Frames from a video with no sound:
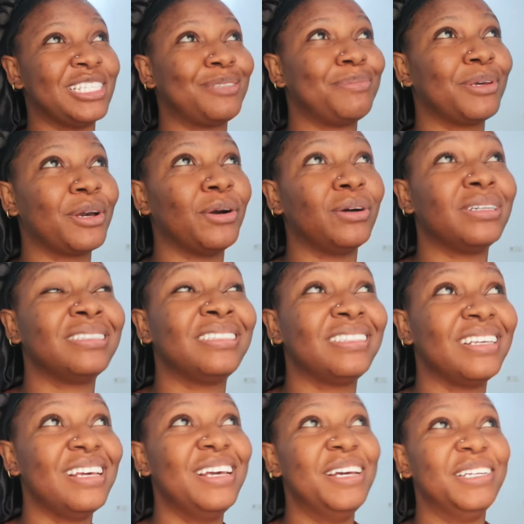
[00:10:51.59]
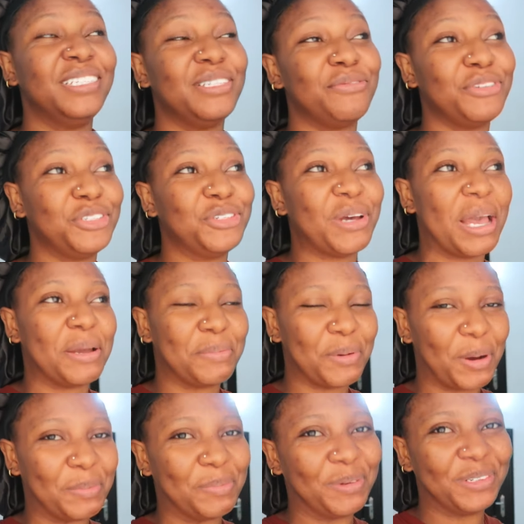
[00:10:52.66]
It's because the video I
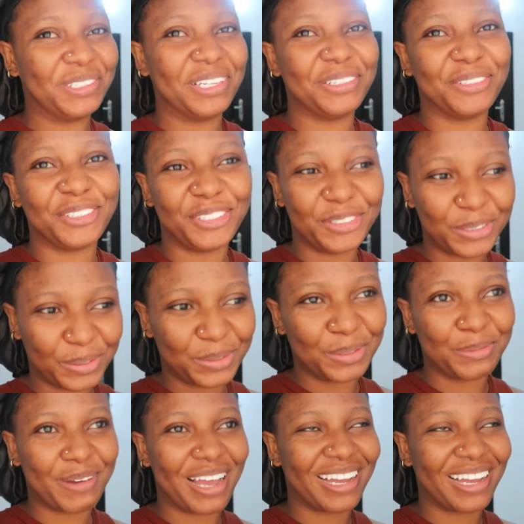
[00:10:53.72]
uploaded on YouTube,